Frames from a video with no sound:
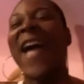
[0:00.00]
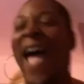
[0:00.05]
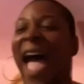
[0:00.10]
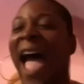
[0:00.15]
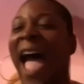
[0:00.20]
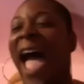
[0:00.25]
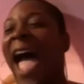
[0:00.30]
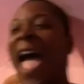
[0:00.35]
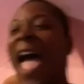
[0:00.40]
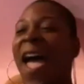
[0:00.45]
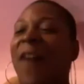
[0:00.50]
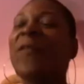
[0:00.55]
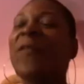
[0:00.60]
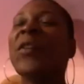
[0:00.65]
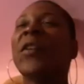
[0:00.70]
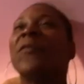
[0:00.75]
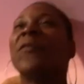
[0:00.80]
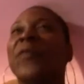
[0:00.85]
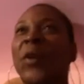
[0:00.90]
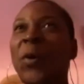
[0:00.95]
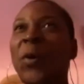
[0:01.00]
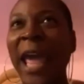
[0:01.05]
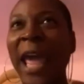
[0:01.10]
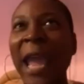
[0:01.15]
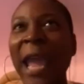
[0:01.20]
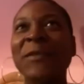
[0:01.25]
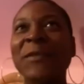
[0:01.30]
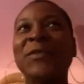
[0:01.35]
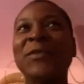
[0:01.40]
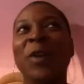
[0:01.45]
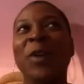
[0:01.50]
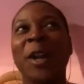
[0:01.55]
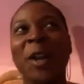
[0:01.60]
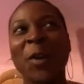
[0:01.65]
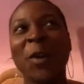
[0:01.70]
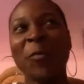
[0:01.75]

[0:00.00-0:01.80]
I have a few names running